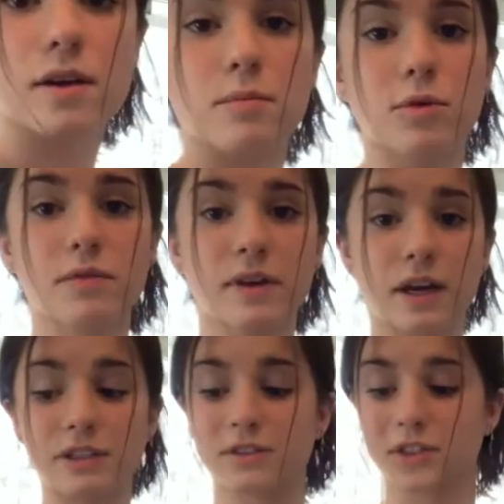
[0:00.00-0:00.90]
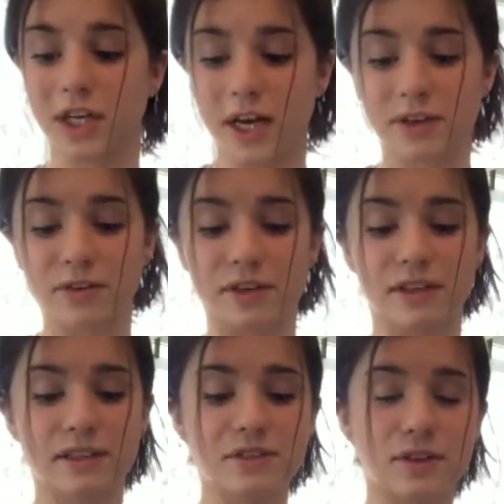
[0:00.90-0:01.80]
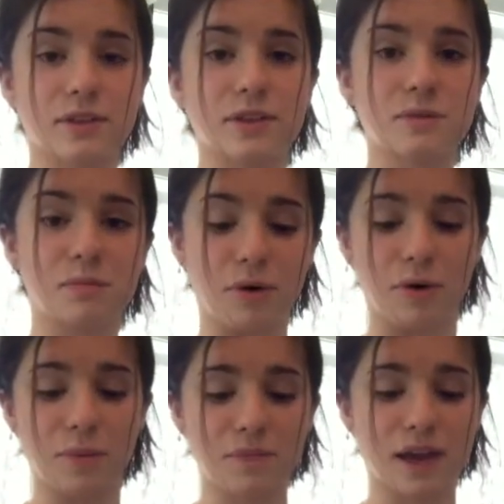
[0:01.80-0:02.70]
Moving on to dry ingredients, in this bowl,